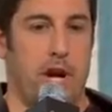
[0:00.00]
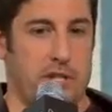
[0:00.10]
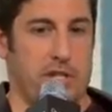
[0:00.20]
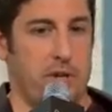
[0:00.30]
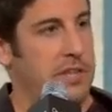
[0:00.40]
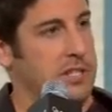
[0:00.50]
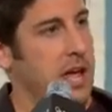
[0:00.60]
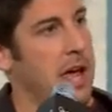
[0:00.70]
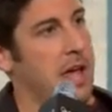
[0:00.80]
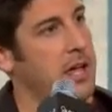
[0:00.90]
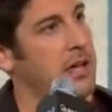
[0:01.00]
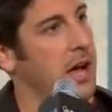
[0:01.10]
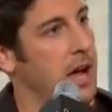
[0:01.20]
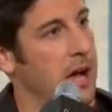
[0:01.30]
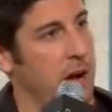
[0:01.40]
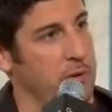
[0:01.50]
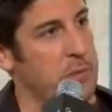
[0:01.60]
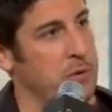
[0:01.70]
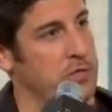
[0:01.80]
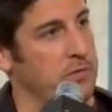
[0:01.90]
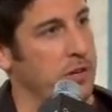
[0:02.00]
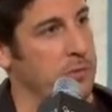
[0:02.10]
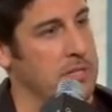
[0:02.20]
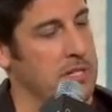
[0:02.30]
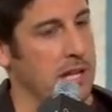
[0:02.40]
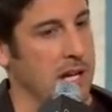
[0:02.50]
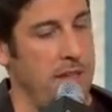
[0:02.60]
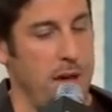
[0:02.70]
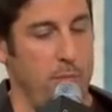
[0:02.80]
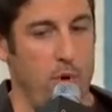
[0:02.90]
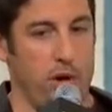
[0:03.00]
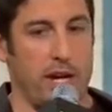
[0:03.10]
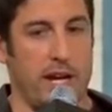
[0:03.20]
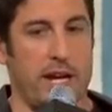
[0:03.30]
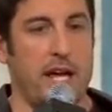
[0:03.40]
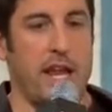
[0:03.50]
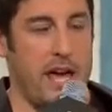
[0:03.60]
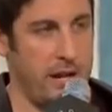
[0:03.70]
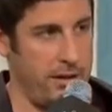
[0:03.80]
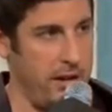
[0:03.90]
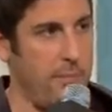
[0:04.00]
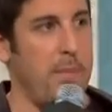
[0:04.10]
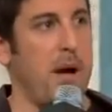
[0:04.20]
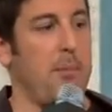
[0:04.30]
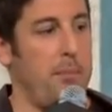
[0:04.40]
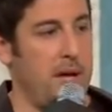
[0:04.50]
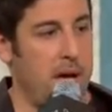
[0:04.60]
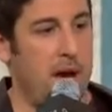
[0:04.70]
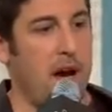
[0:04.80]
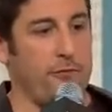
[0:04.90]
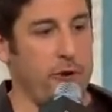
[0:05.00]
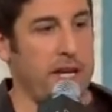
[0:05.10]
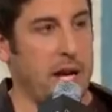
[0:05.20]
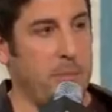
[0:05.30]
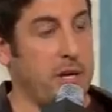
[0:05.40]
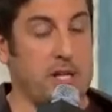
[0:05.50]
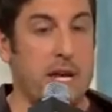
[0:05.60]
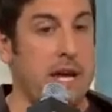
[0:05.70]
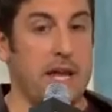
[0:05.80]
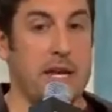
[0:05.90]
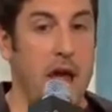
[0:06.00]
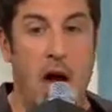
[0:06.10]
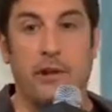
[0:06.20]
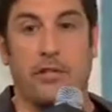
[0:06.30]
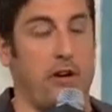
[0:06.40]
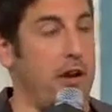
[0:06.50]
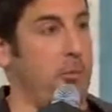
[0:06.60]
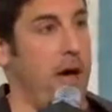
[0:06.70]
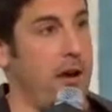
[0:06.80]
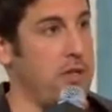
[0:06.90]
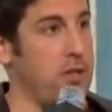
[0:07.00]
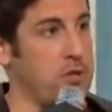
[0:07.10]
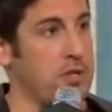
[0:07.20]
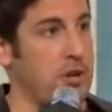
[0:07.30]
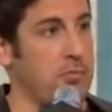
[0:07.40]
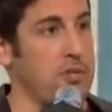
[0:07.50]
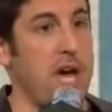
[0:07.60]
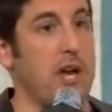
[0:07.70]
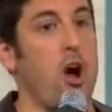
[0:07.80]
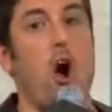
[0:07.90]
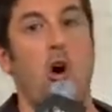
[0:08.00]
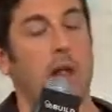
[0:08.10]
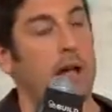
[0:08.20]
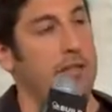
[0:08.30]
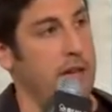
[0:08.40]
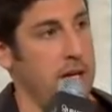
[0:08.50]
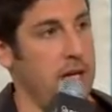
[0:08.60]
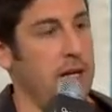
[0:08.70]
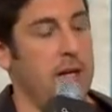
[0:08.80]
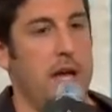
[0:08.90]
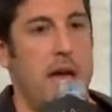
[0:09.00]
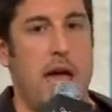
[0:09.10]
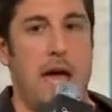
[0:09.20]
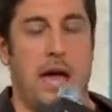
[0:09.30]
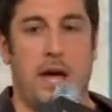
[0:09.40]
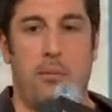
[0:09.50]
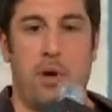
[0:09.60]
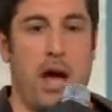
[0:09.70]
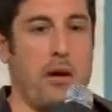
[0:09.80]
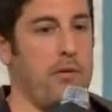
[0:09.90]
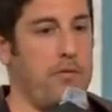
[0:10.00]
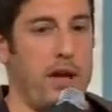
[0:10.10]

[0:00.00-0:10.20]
until the day I was supposed to film the scene, and that morning I kind of had a freak out because I had not thought about it in those terms at all, I think. And I, in